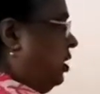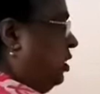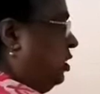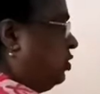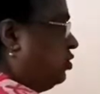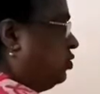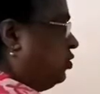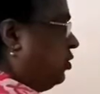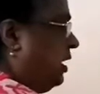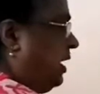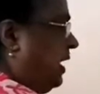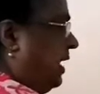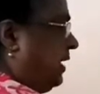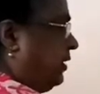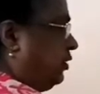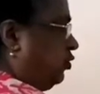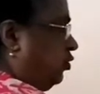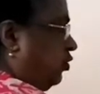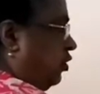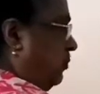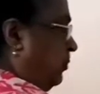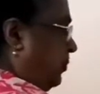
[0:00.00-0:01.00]
So
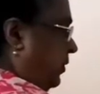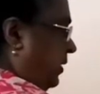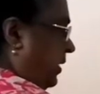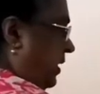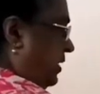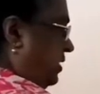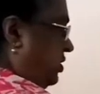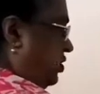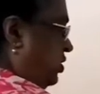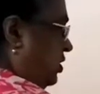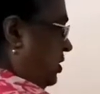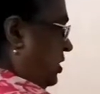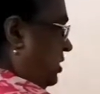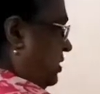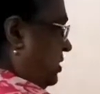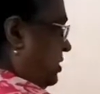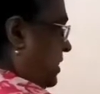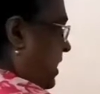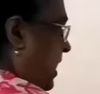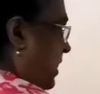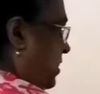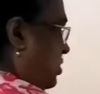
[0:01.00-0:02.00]
electrode potential is
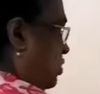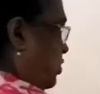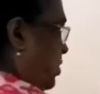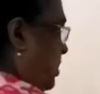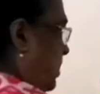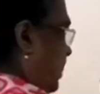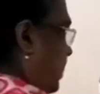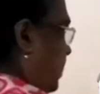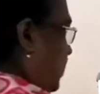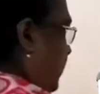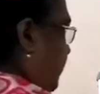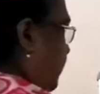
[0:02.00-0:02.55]
actually the